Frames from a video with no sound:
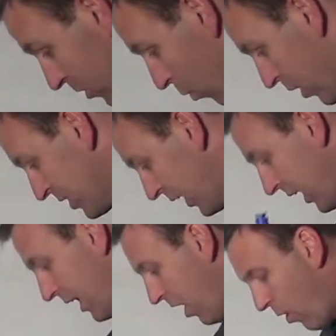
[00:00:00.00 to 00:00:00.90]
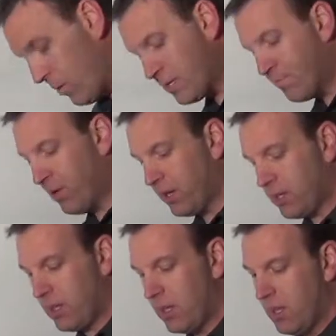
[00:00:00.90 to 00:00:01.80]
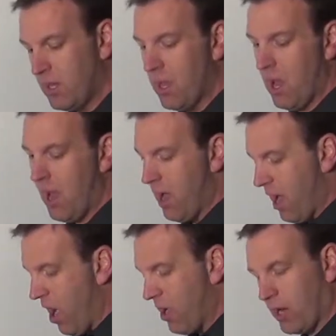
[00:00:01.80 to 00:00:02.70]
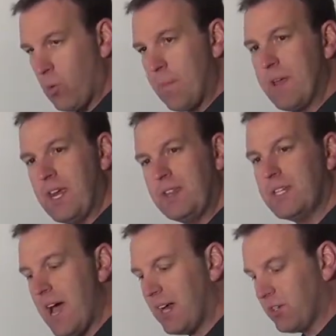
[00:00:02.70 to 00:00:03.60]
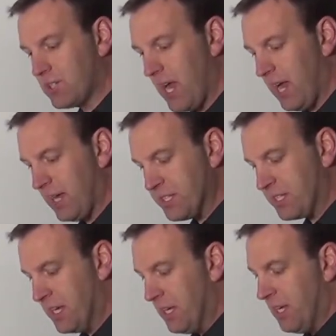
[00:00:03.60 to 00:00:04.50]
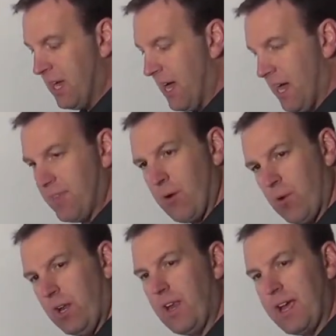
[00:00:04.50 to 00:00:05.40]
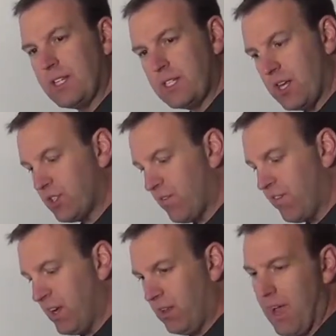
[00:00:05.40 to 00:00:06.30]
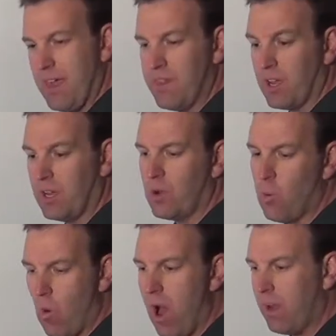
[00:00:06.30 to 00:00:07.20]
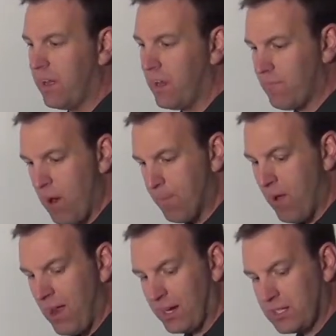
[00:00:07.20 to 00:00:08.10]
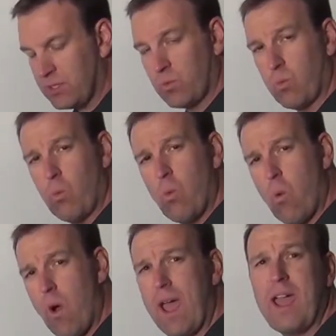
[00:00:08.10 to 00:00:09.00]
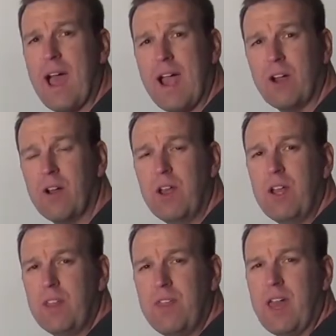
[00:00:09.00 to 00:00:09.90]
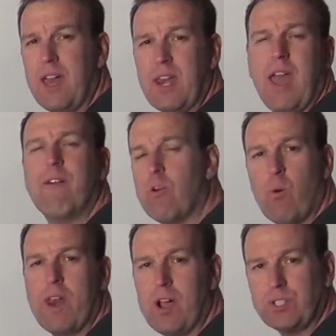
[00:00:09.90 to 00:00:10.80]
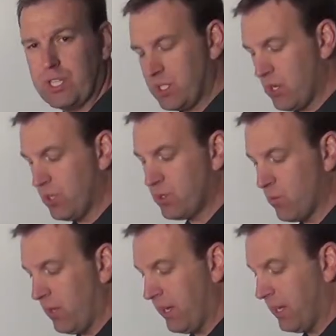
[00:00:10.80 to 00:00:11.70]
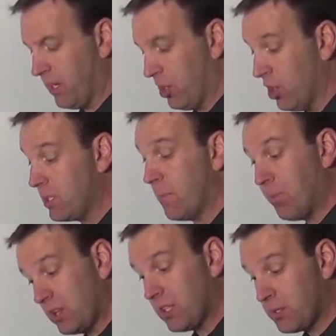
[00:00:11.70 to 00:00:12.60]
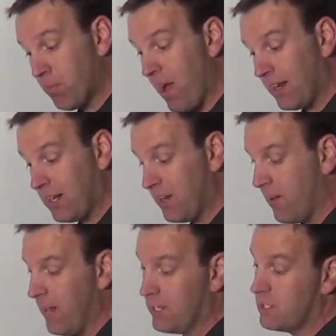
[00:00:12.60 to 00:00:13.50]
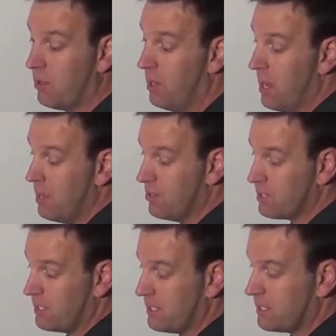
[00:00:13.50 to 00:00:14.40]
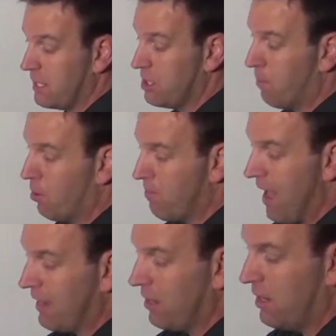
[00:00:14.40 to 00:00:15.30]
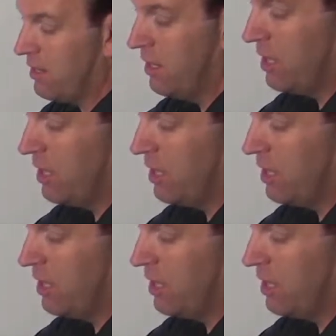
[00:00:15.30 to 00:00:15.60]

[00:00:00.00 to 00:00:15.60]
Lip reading: once again, always put our equipment in the doctor's hands. They really like to touch and feel, and the quality of our product is way higher than everyone else's. So it's really good to put this product in their hands. So there's a disc that you pull back on,